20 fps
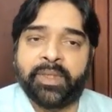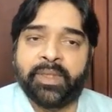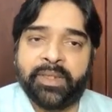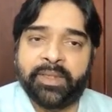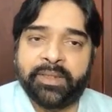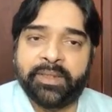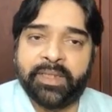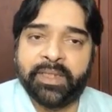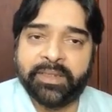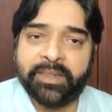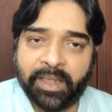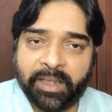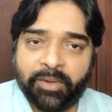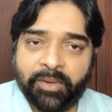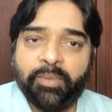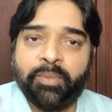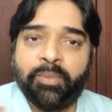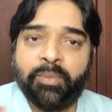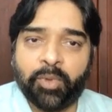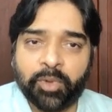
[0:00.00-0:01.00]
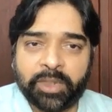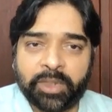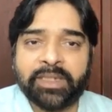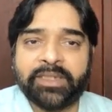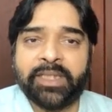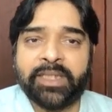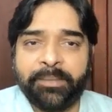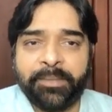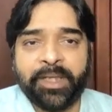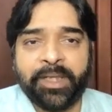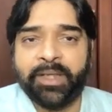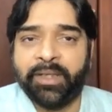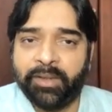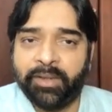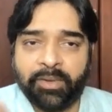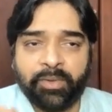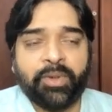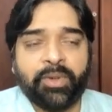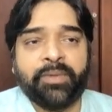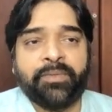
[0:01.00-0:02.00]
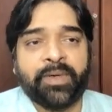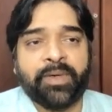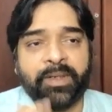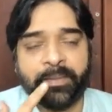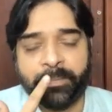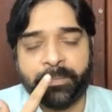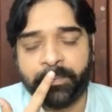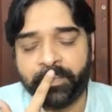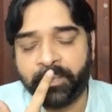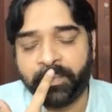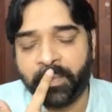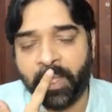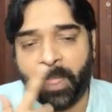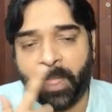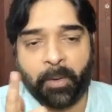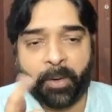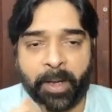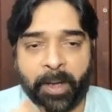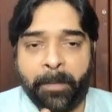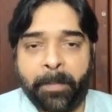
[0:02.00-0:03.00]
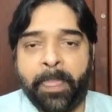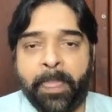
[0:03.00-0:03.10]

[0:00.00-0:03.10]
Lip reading: Yes or no? Both are same thing, no difference. Okay.